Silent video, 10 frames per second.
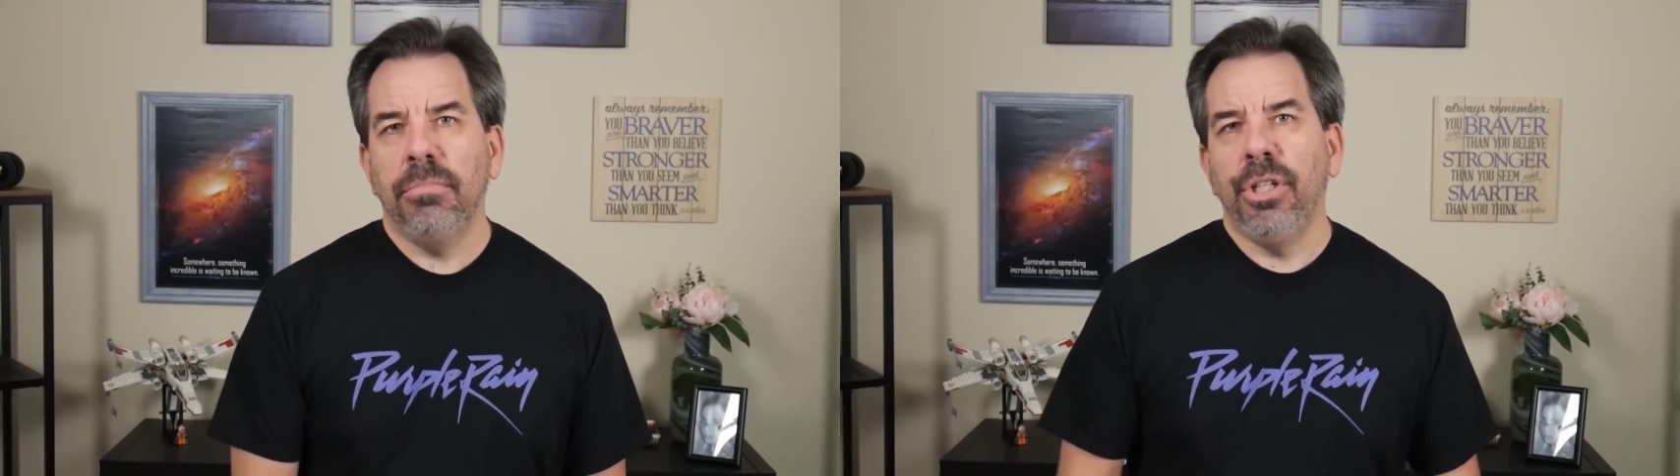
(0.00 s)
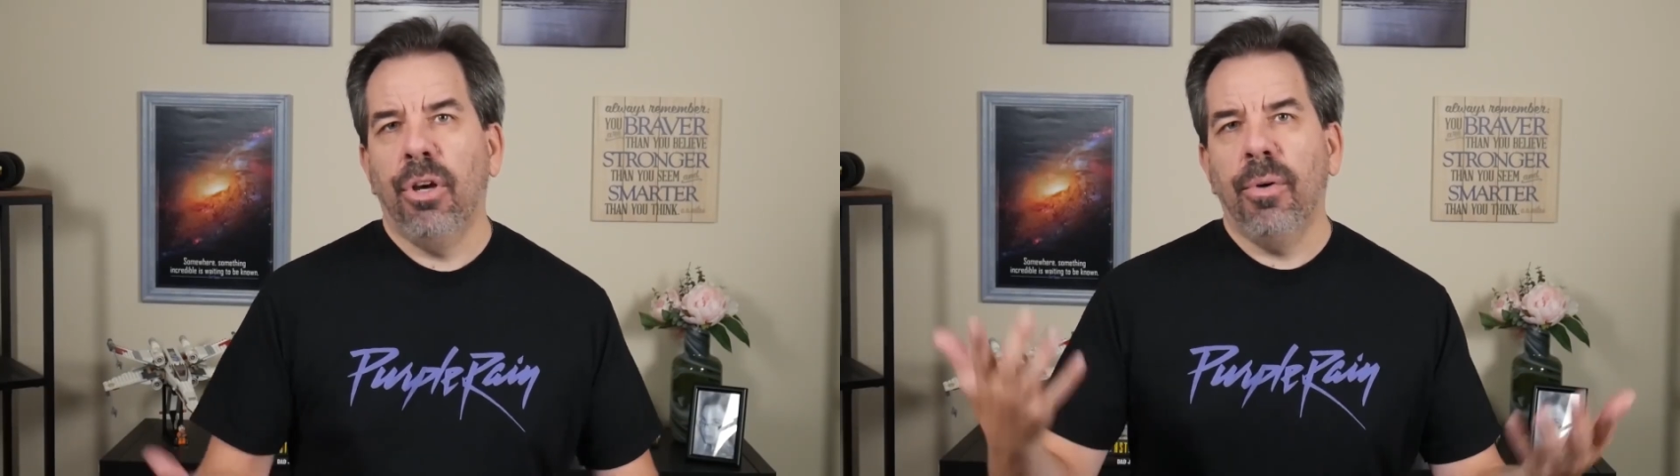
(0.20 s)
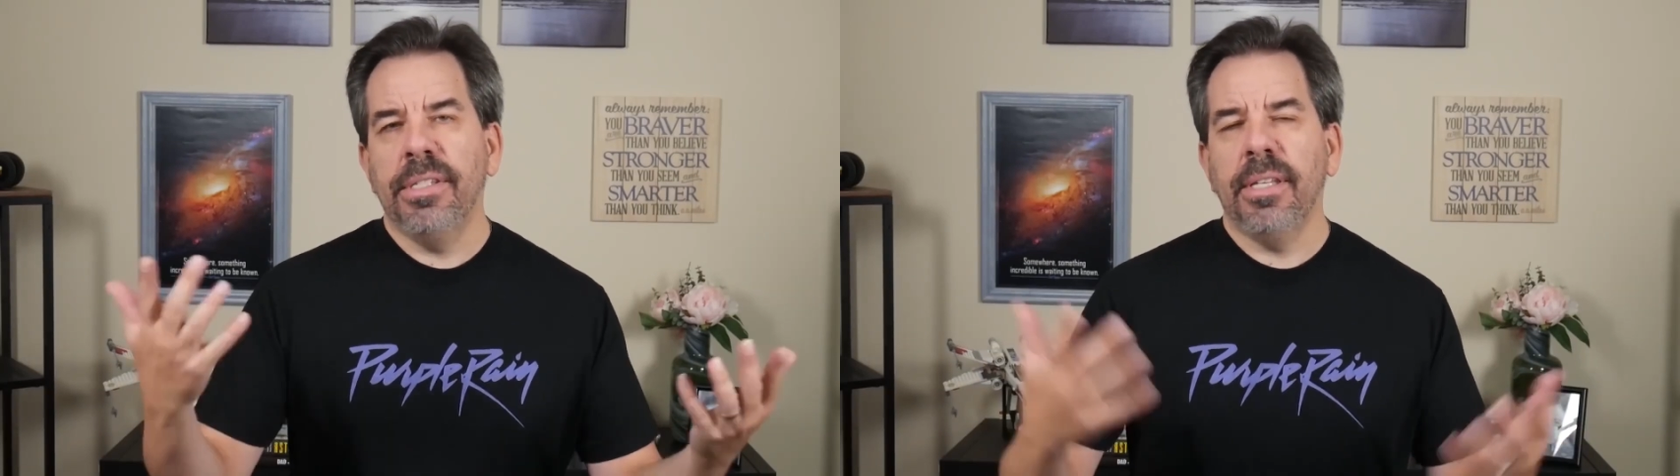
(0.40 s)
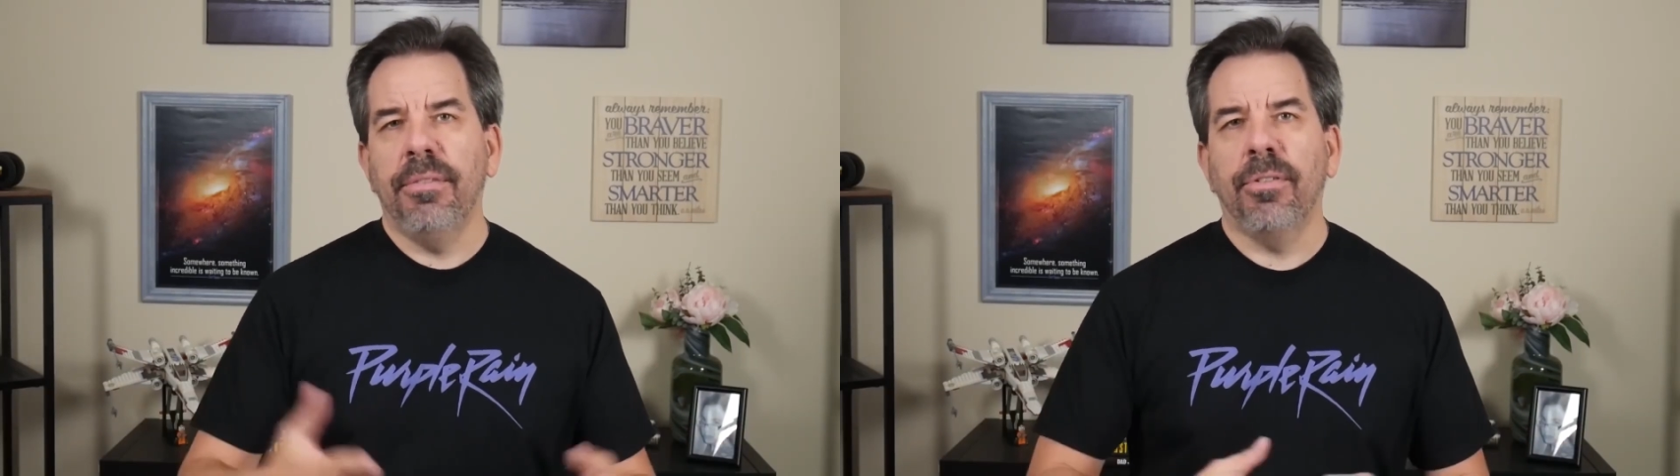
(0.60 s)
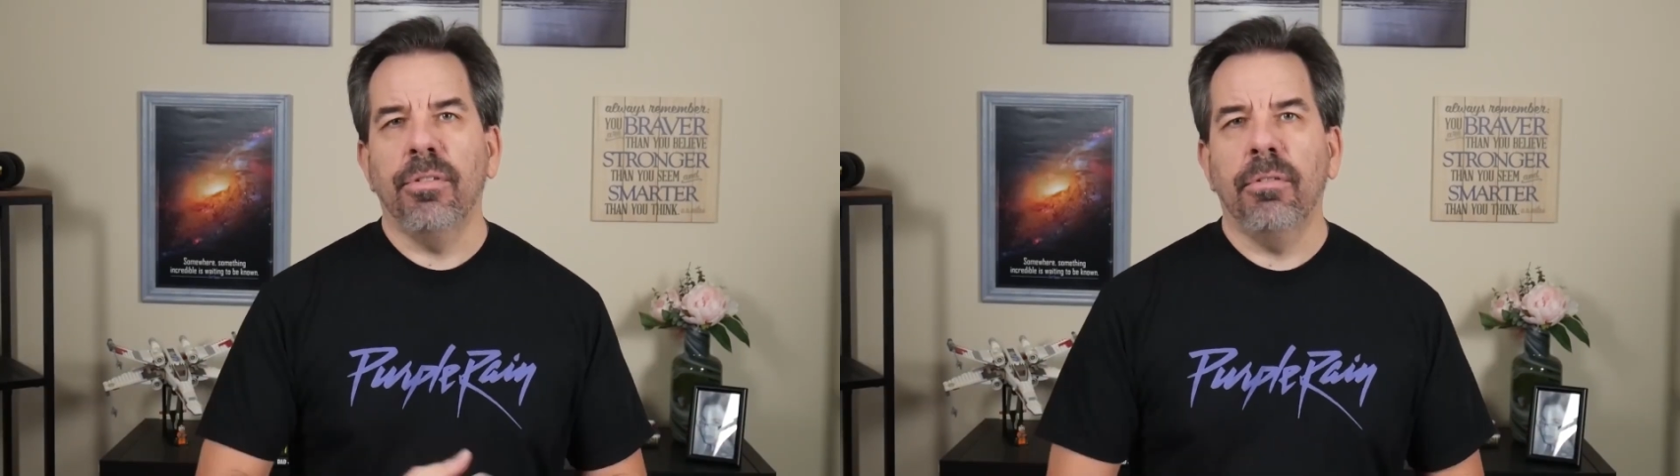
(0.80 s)
you know, a
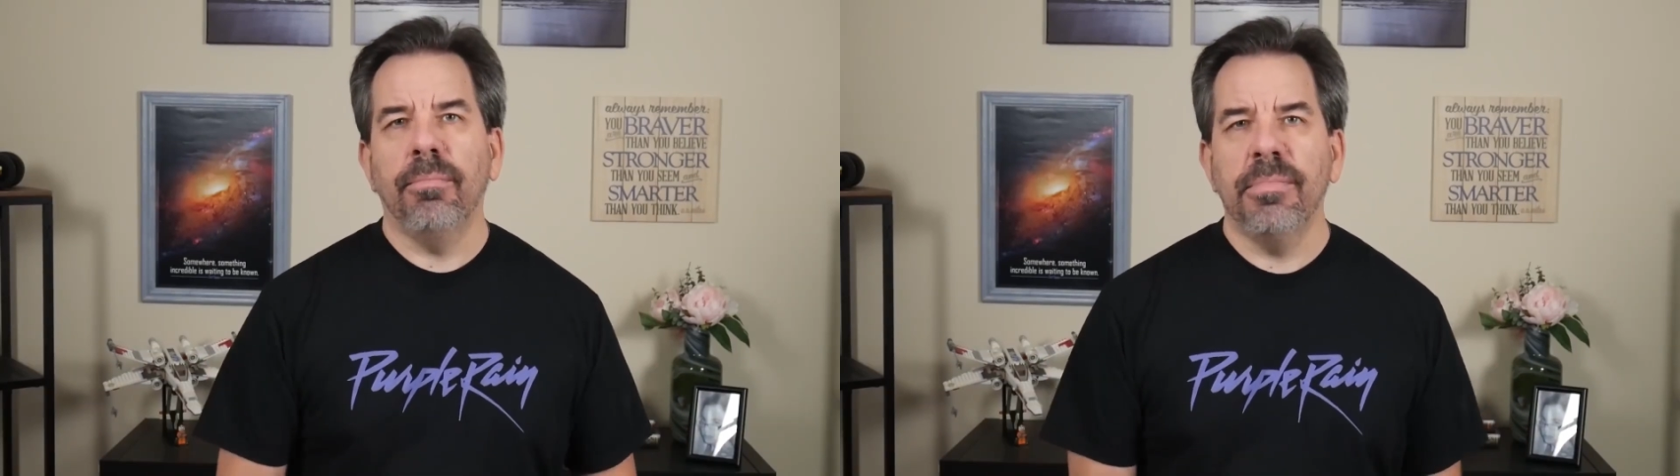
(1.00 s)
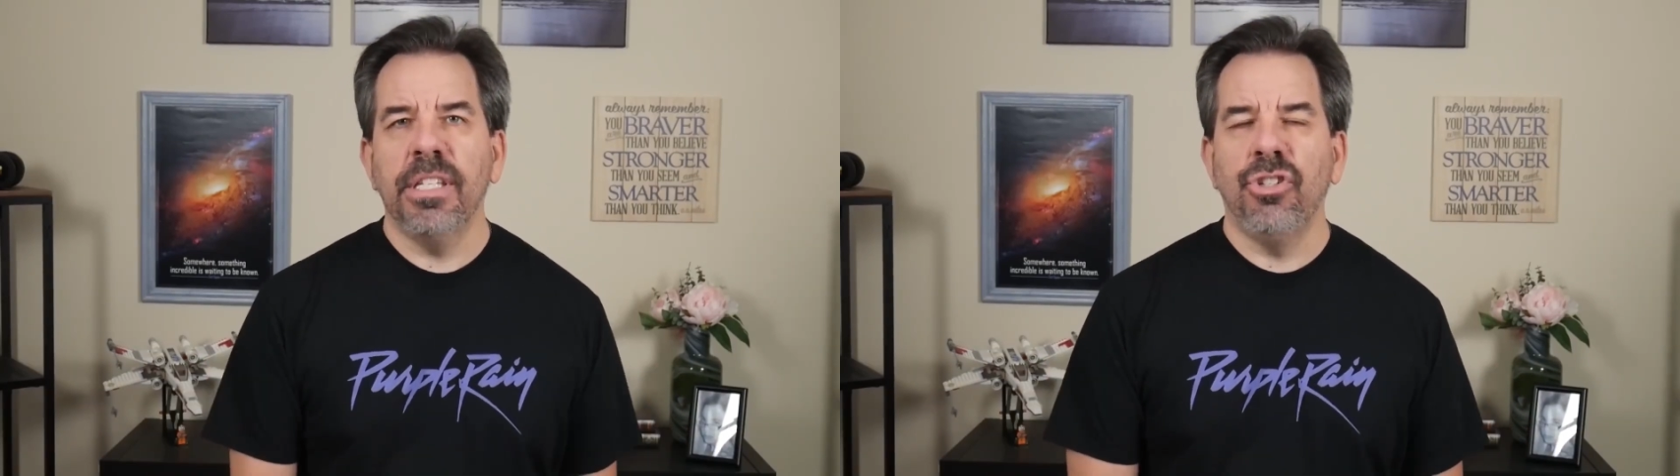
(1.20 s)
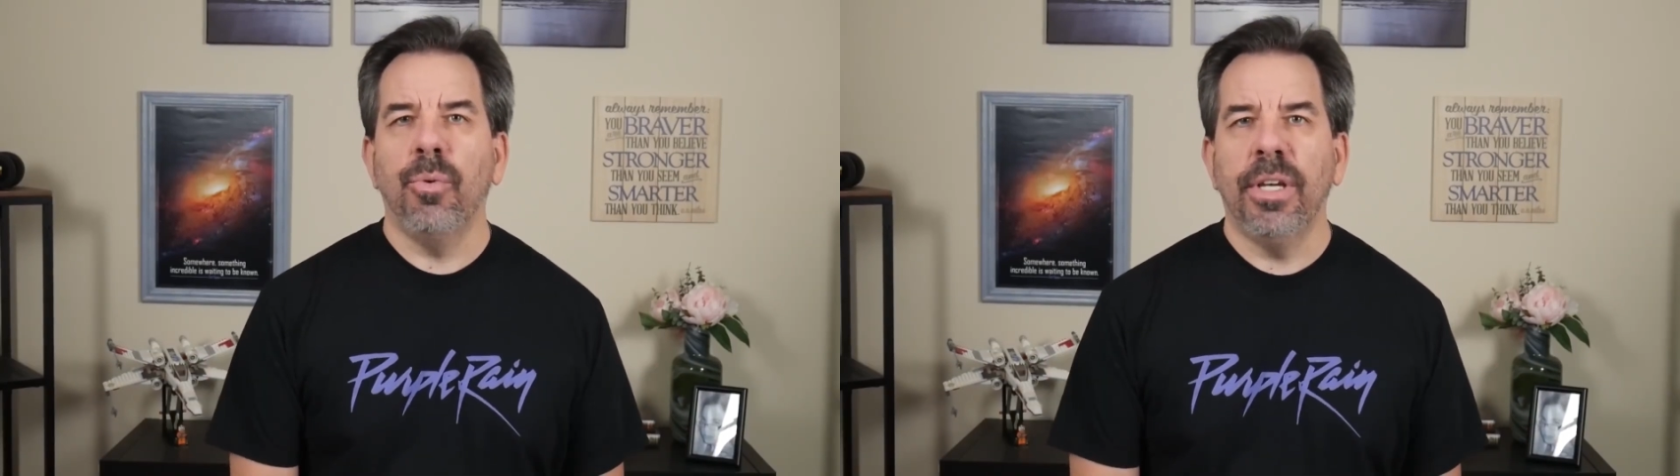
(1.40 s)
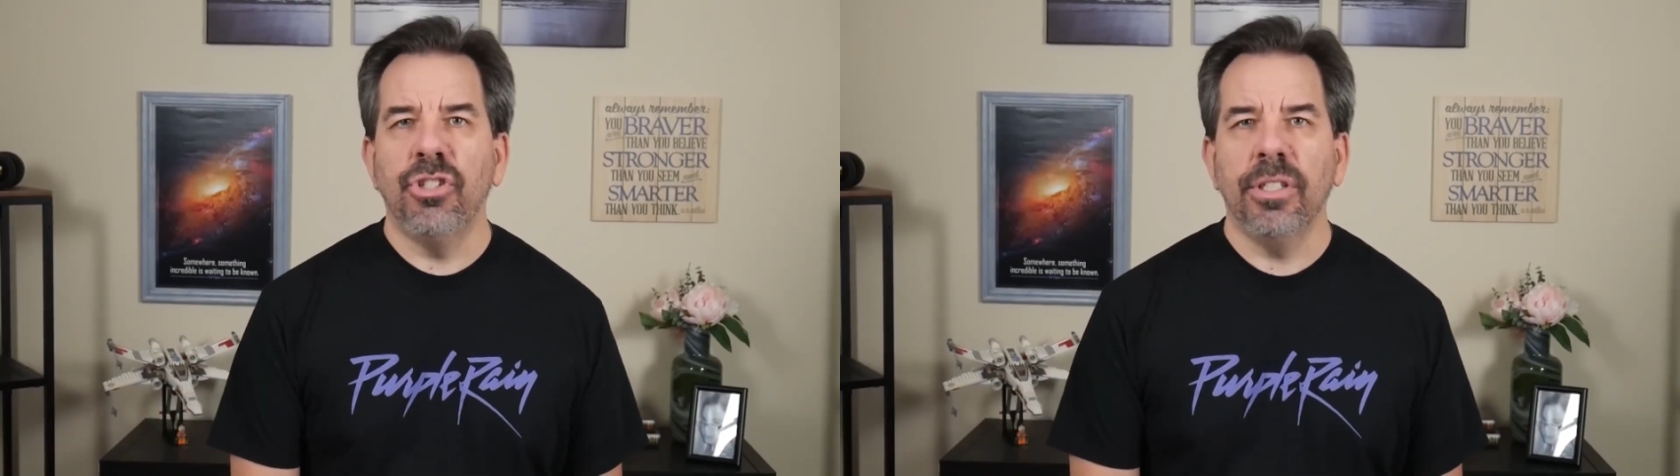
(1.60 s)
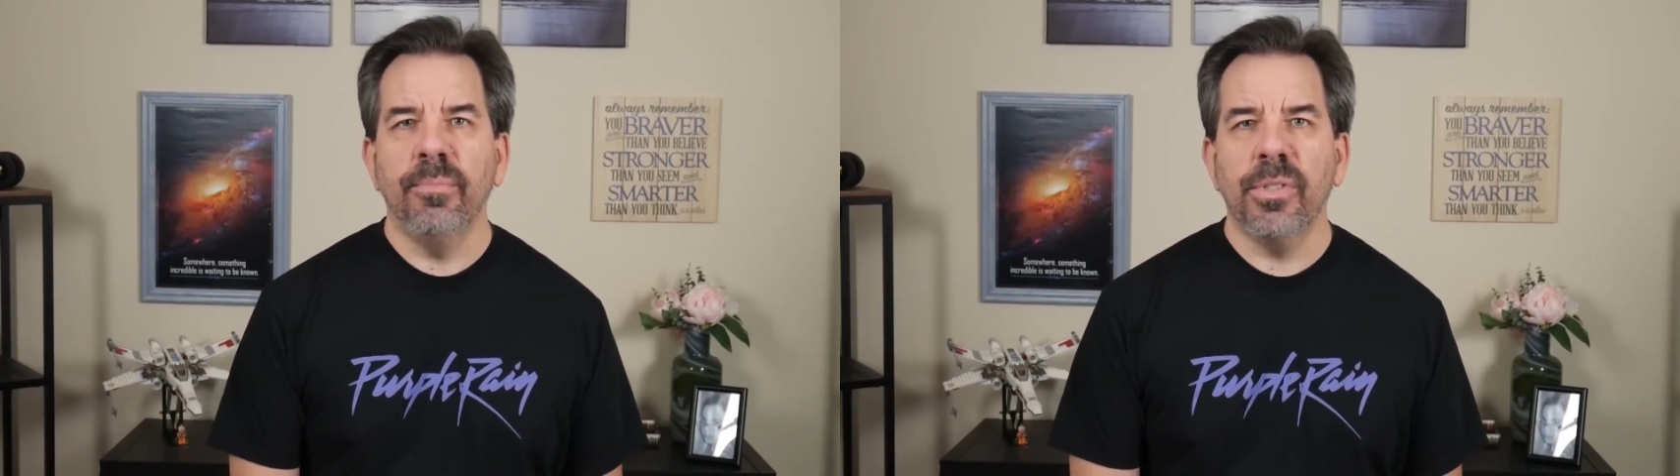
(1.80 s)
safer
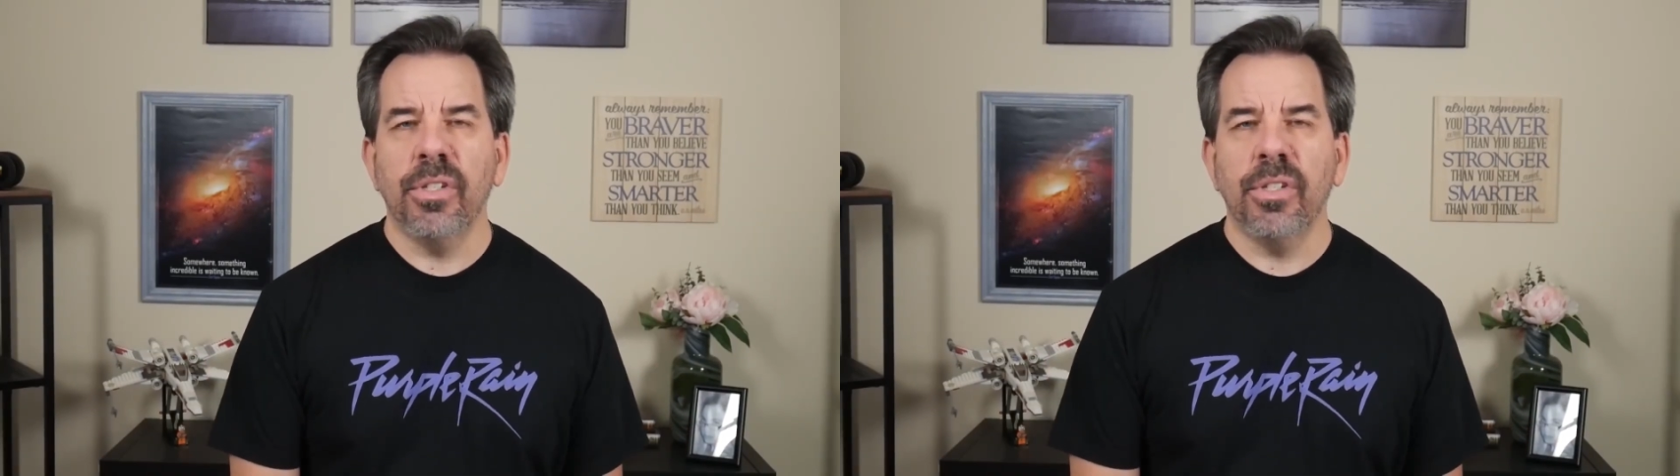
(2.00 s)
situation.